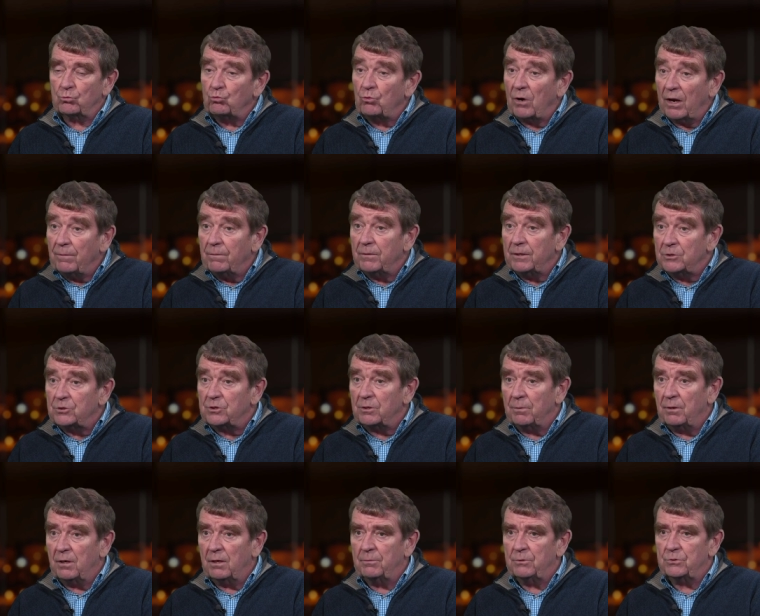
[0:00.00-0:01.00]
run these
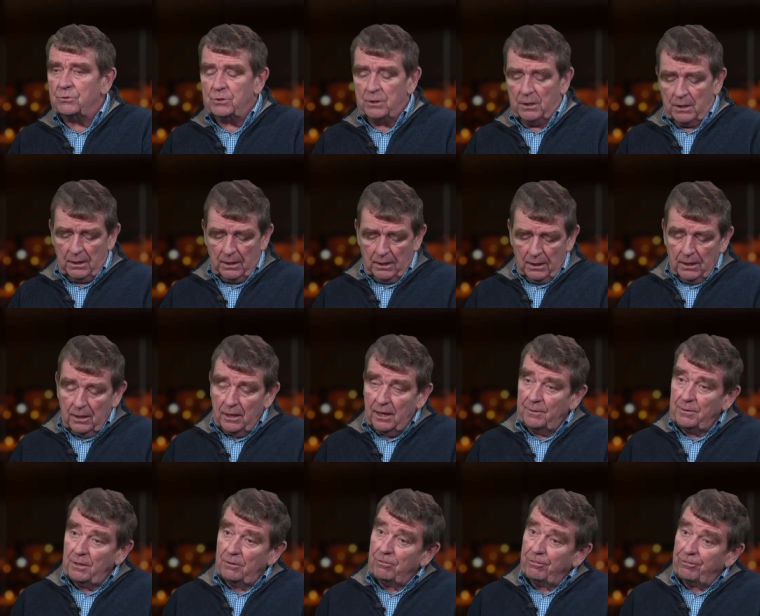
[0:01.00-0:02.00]
departments.
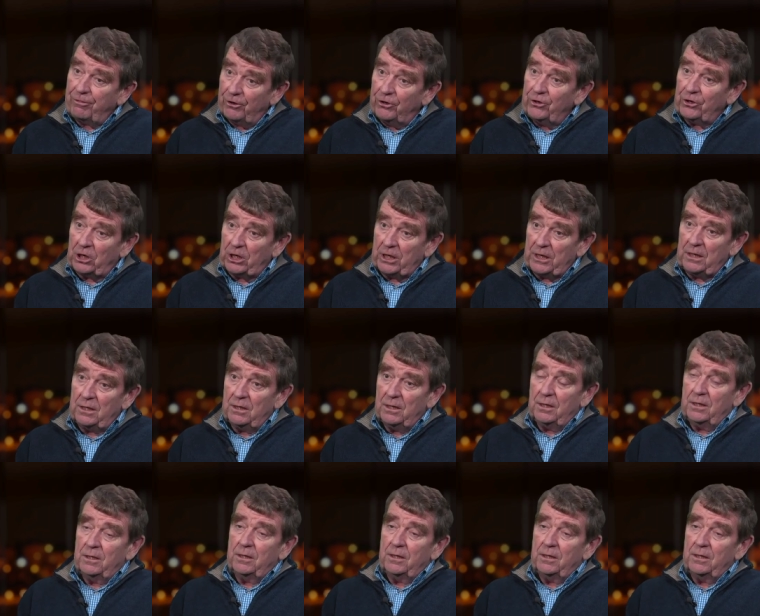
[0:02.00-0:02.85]
And then thirdly,